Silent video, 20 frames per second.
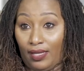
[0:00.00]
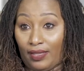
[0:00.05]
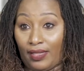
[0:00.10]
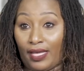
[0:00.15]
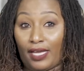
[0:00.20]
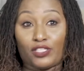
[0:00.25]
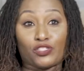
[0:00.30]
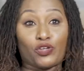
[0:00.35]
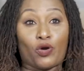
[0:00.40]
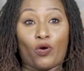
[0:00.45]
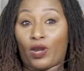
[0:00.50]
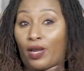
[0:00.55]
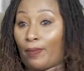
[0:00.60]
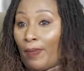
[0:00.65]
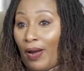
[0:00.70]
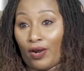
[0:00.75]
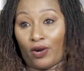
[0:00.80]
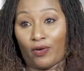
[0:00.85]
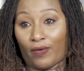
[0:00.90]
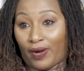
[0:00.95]
there it's all
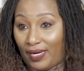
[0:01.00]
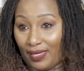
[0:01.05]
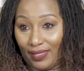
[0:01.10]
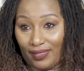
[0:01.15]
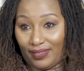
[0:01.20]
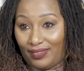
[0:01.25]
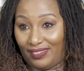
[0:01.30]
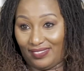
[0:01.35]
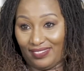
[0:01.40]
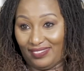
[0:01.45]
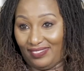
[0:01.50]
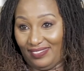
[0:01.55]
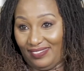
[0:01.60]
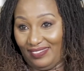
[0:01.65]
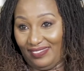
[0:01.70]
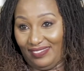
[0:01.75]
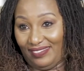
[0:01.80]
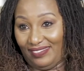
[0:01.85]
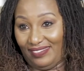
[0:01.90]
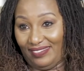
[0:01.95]
about credit.
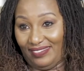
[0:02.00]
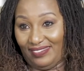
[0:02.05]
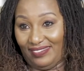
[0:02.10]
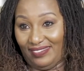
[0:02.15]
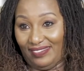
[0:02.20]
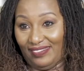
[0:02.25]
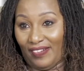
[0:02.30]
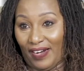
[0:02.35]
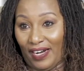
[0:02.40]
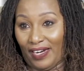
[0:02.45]
Mm, mm.